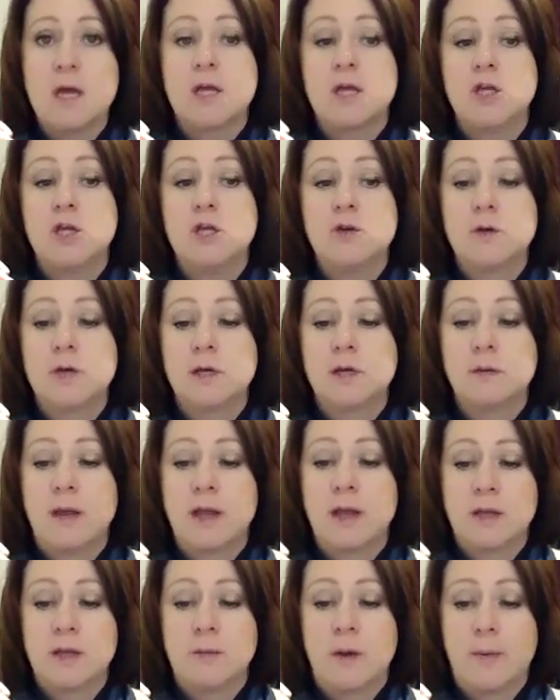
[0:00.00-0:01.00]
you can
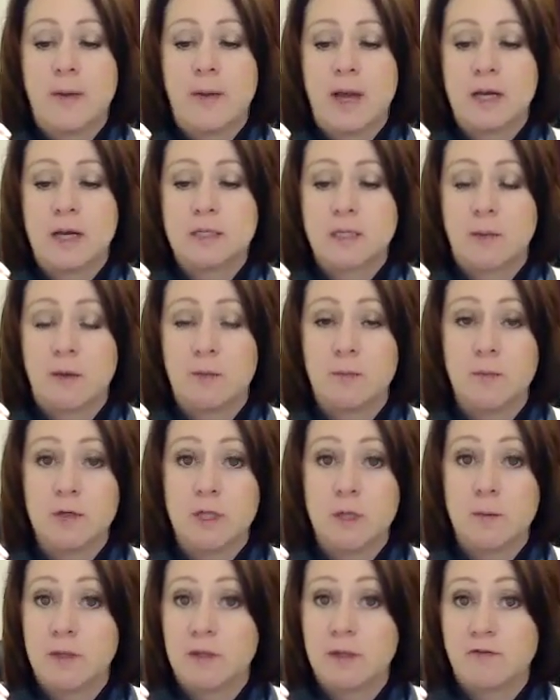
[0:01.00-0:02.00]
make them up ahead of time and put
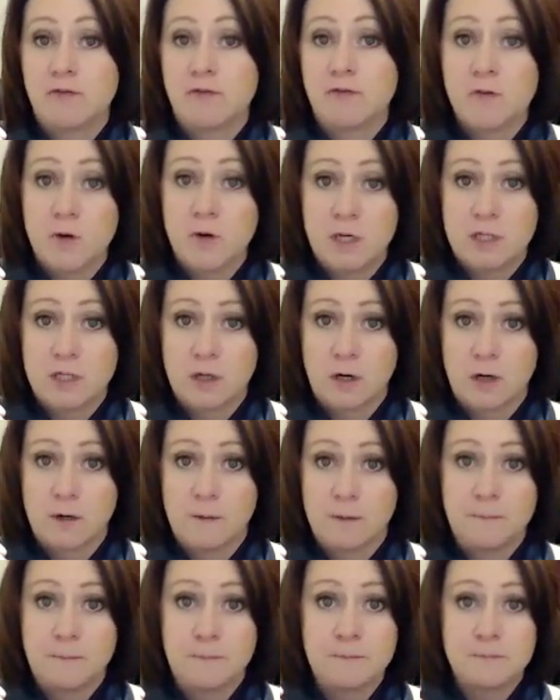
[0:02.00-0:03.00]
them in the freezer.
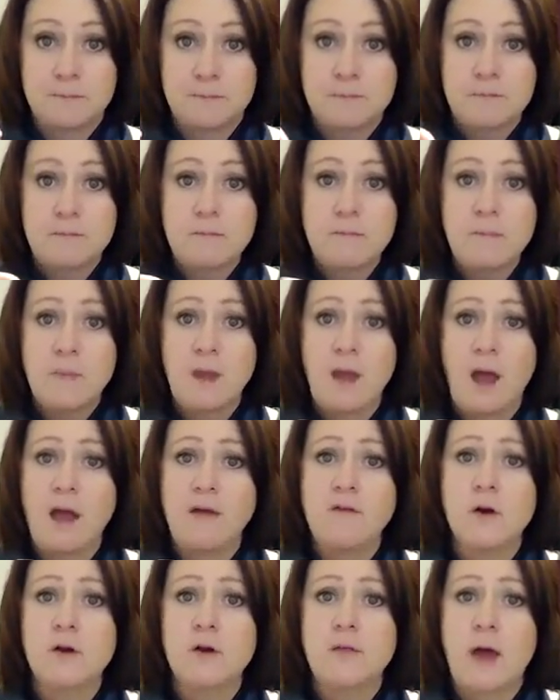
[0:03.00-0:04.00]
I've
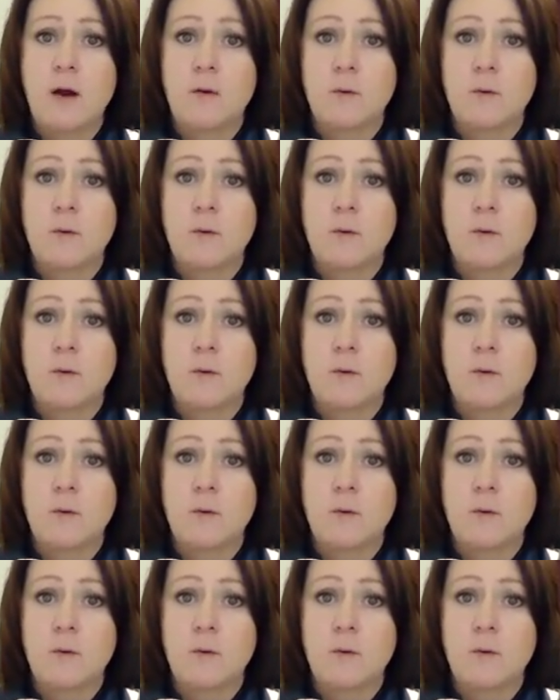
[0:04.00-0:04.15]
heard that